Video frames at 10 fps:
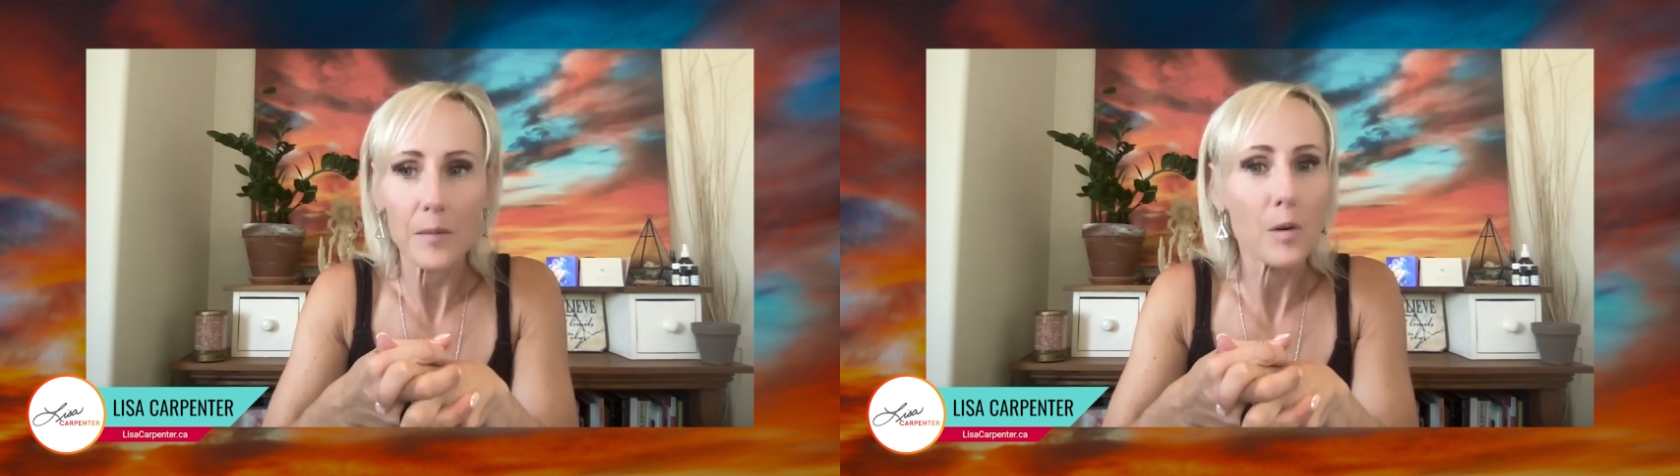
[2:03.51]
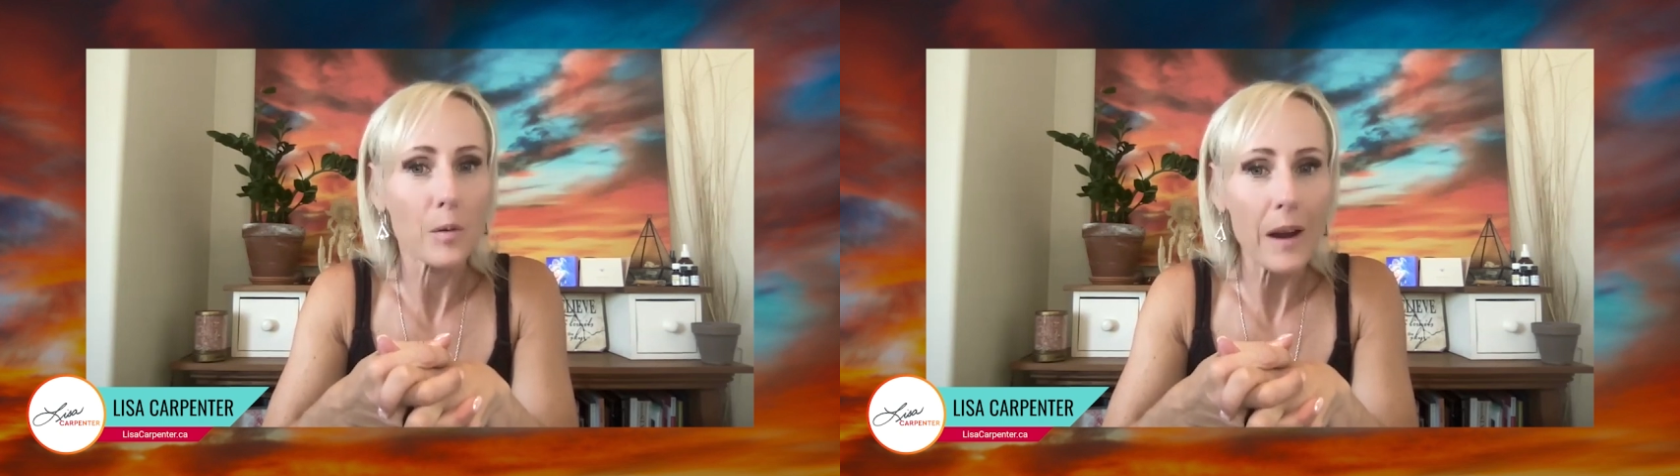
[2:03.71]

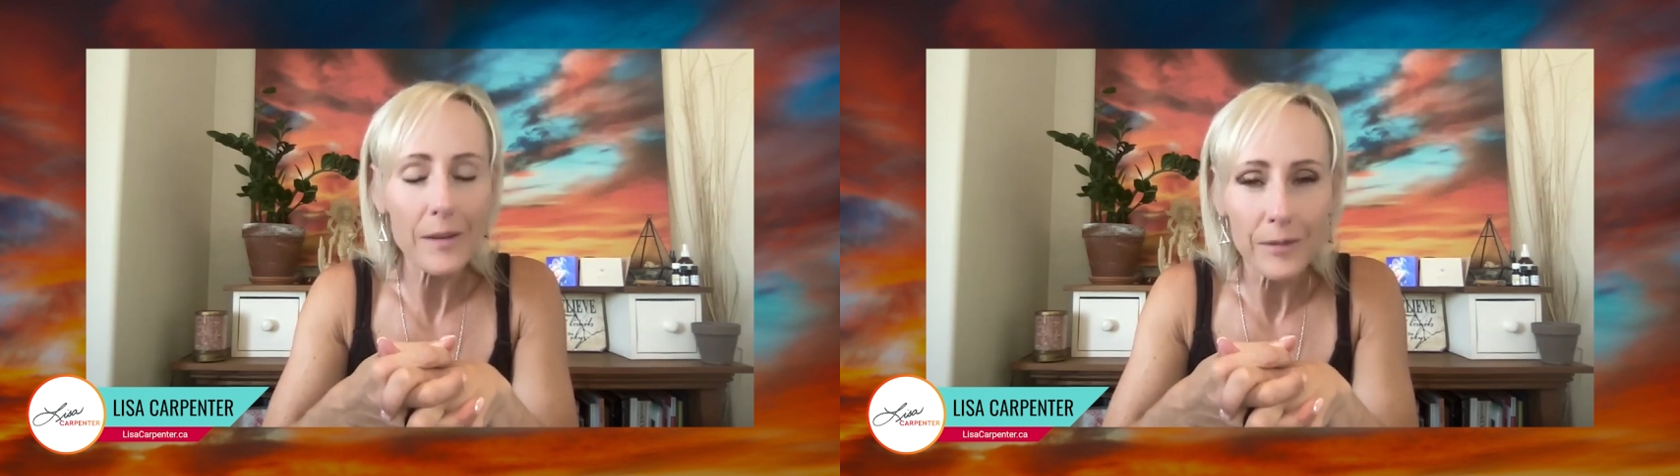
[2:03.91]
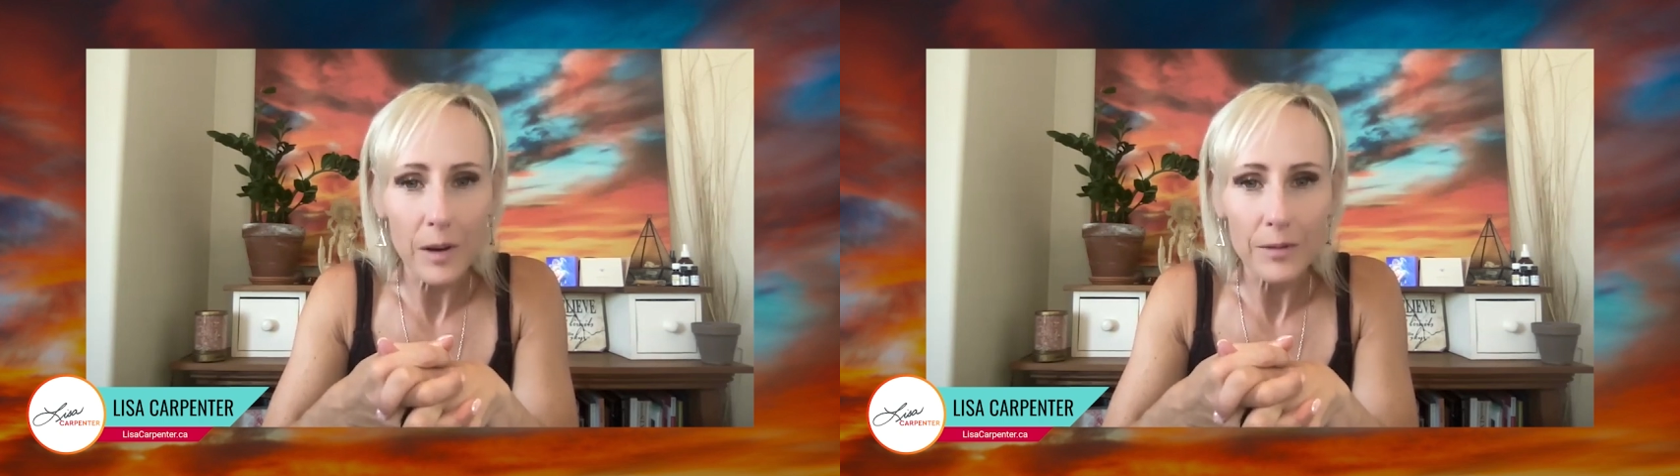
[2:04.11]

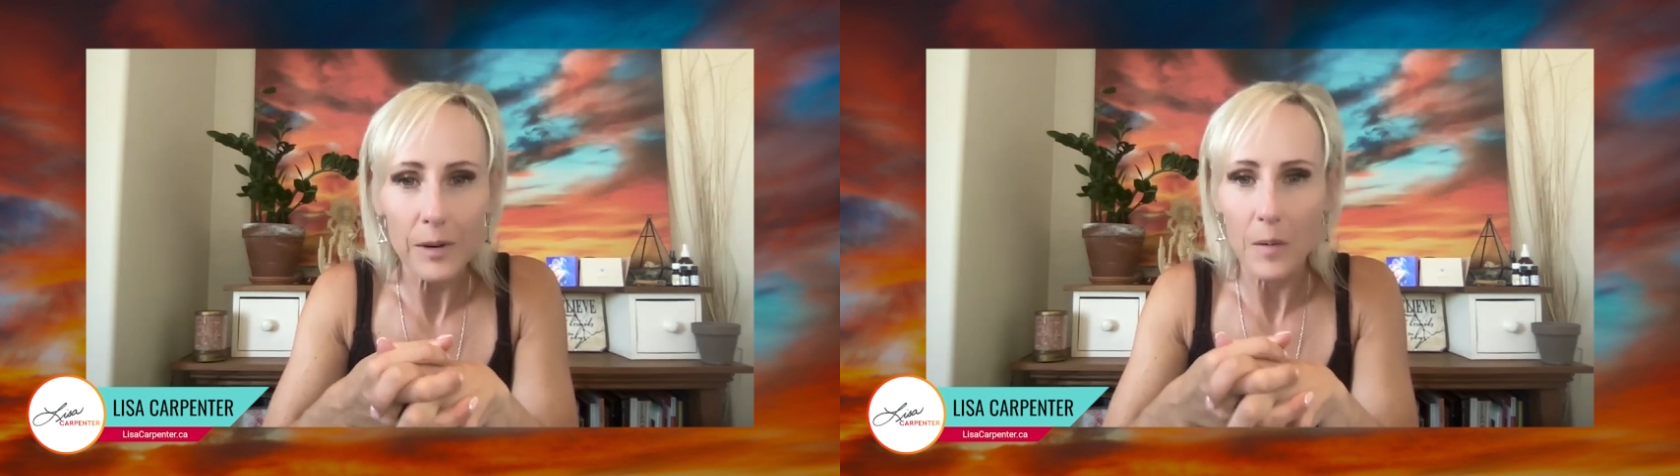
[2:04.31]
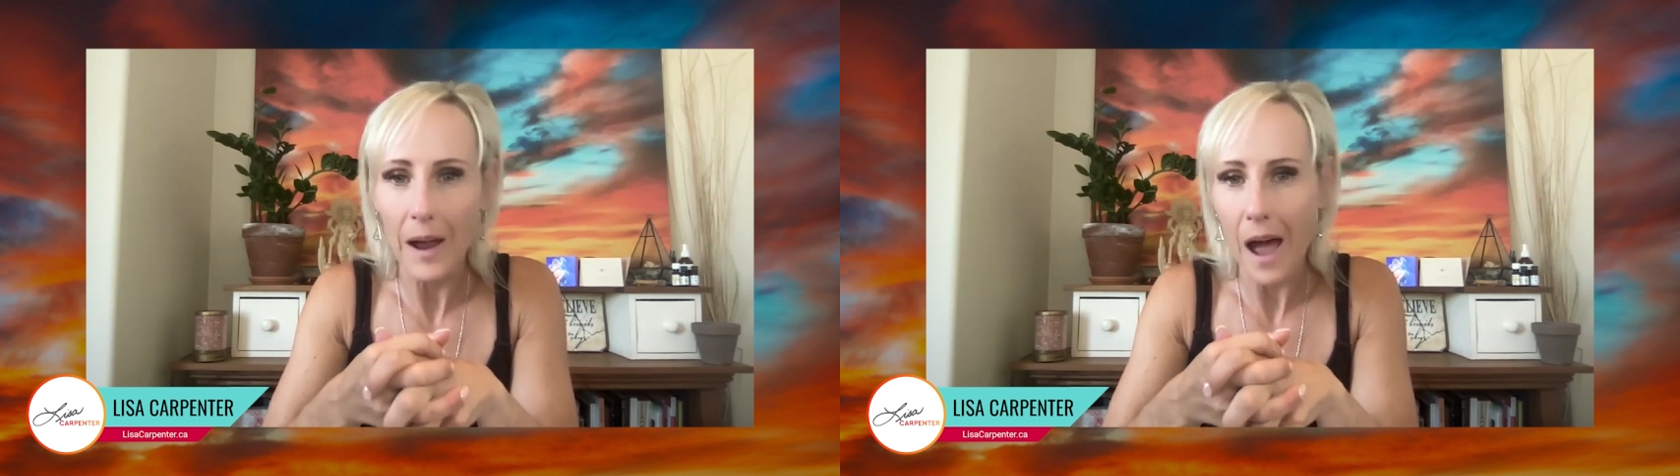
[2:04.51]
grateful
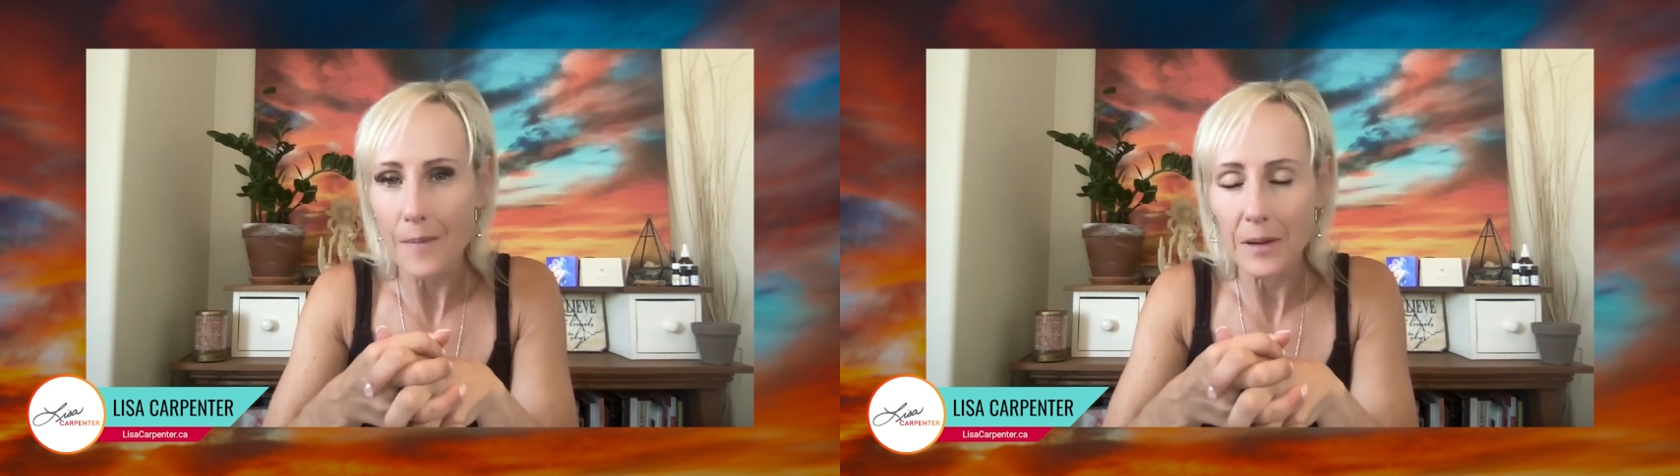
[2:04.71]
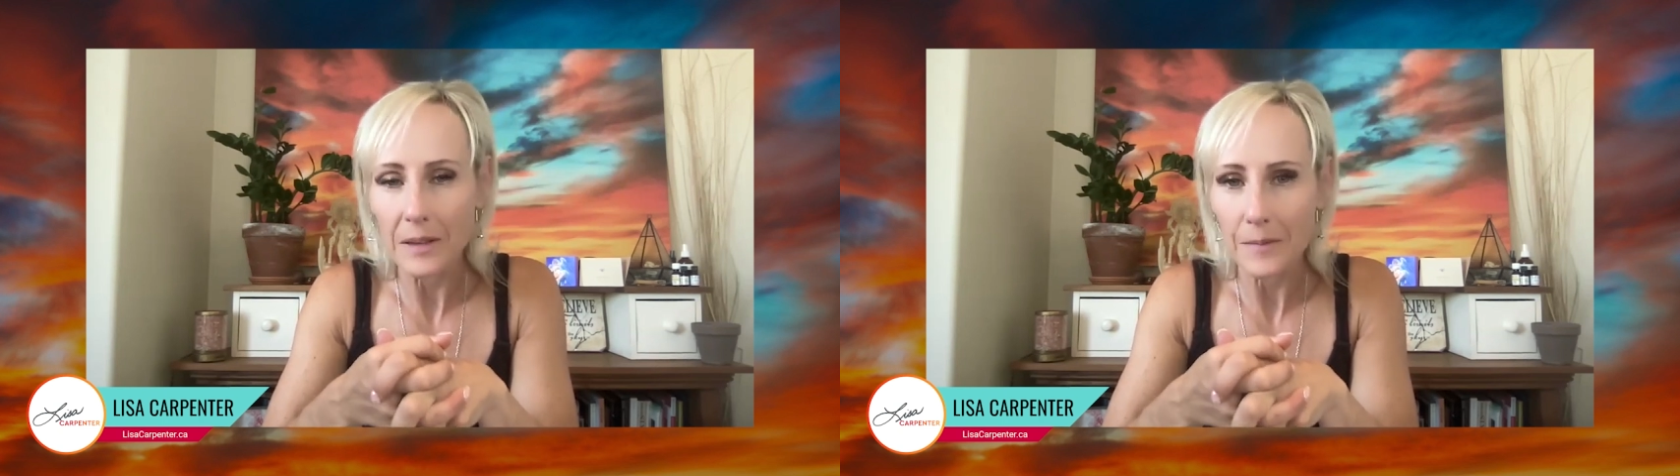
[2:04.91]
for what
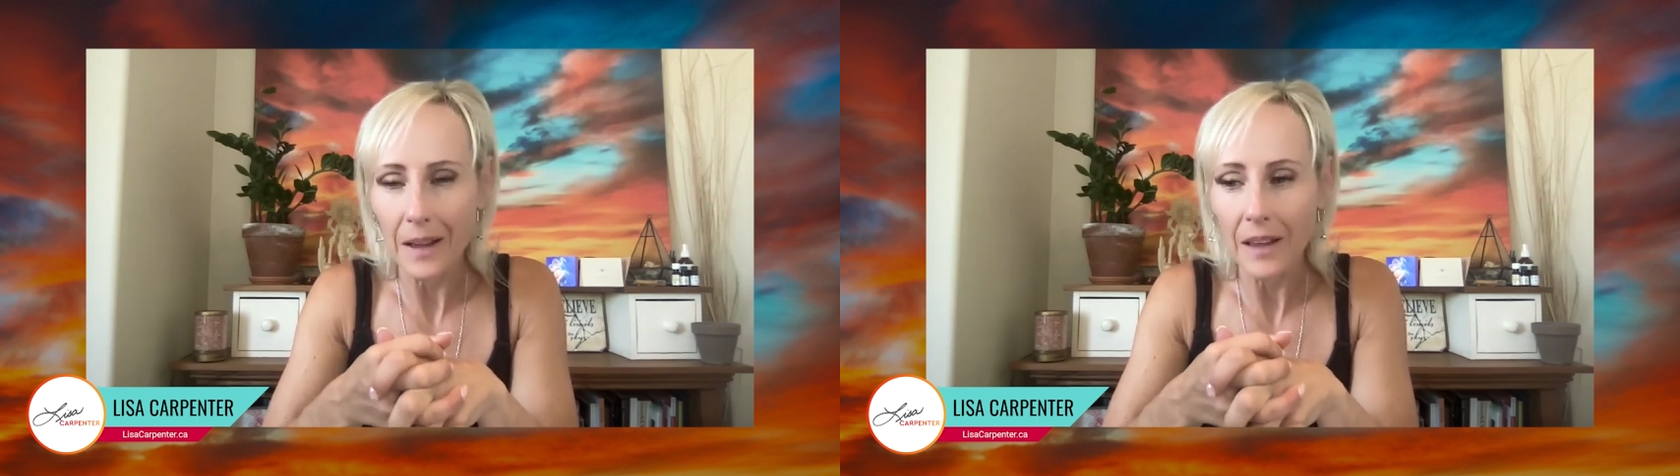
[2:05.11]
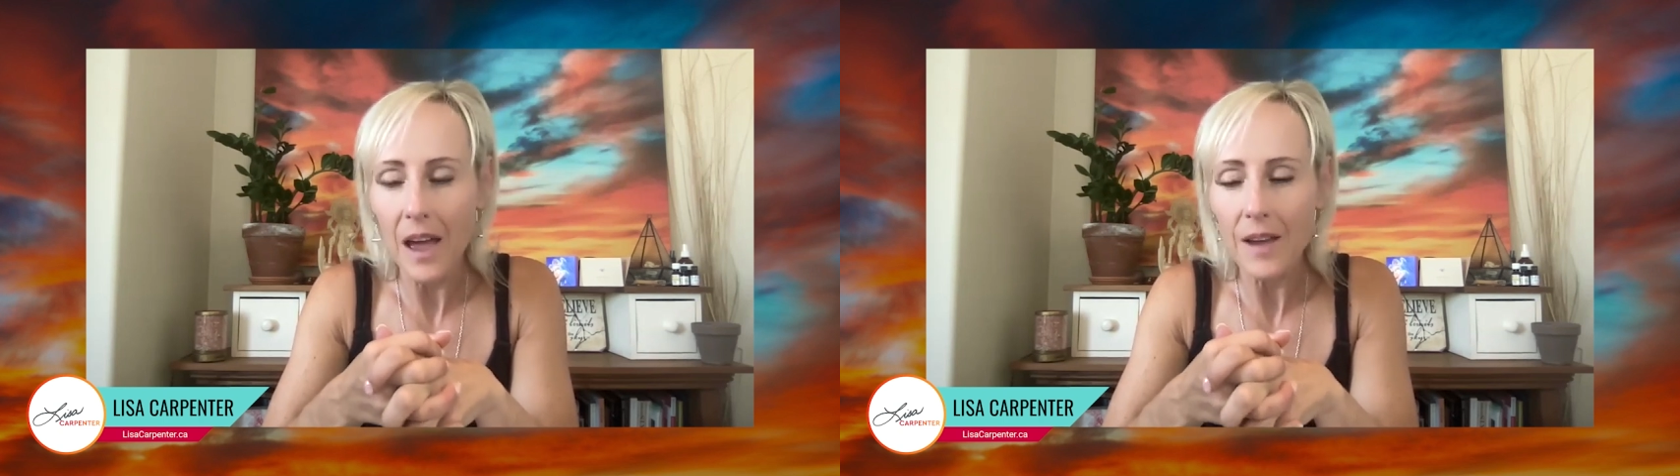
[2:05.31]
happened in
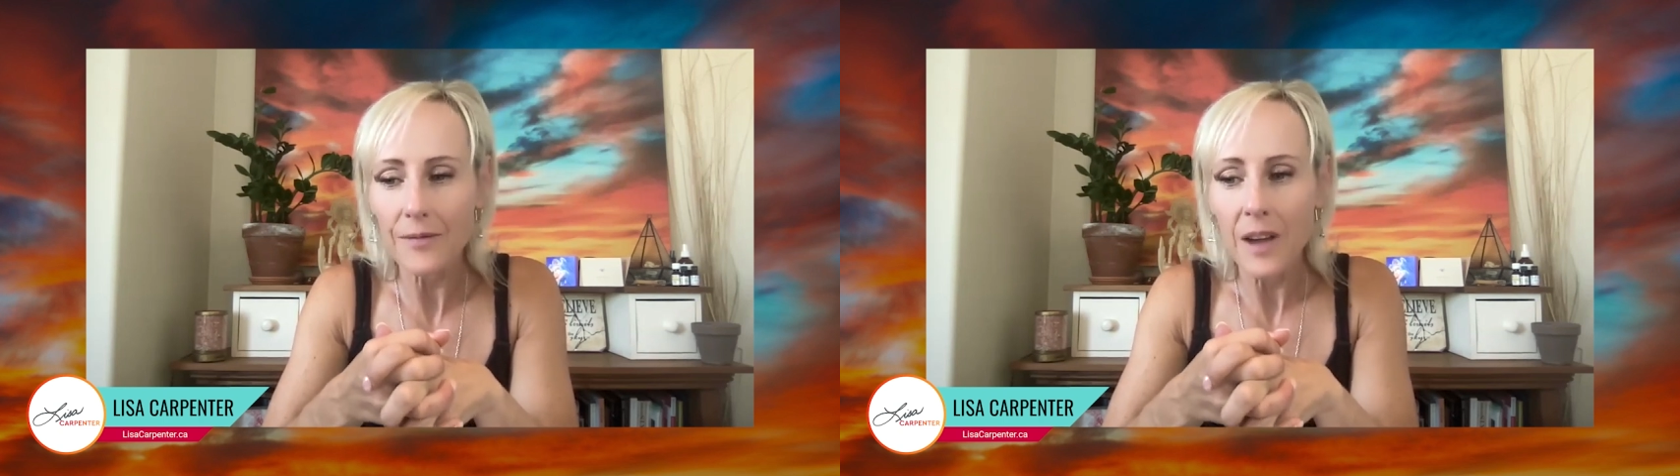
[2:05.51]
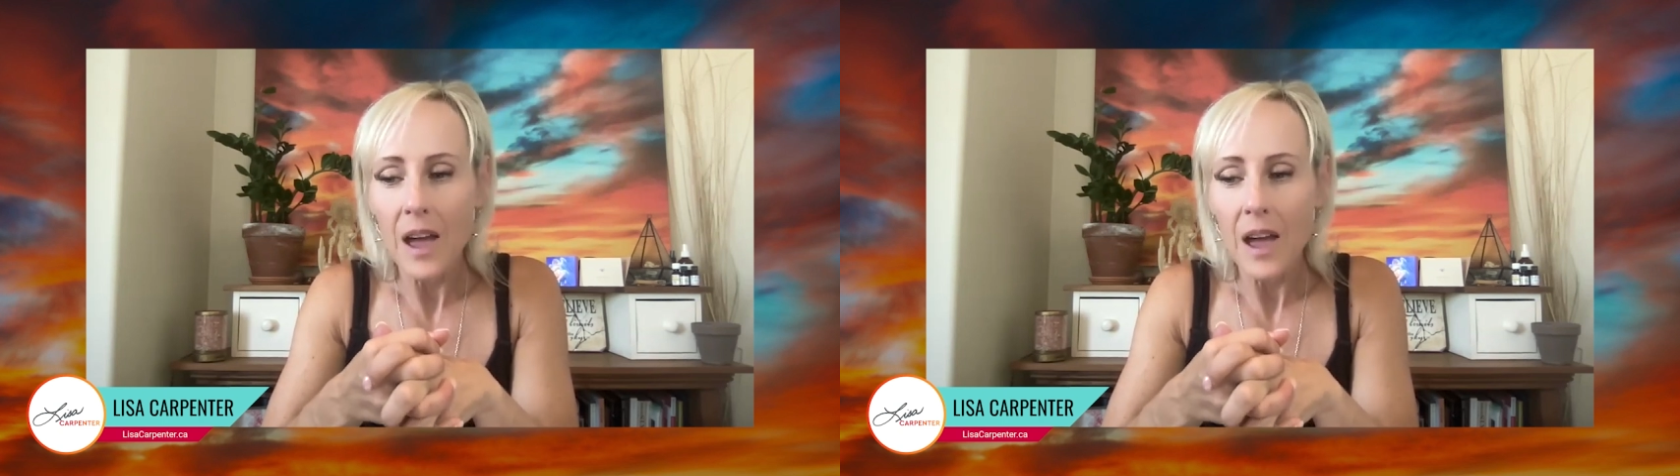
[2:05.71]
my life.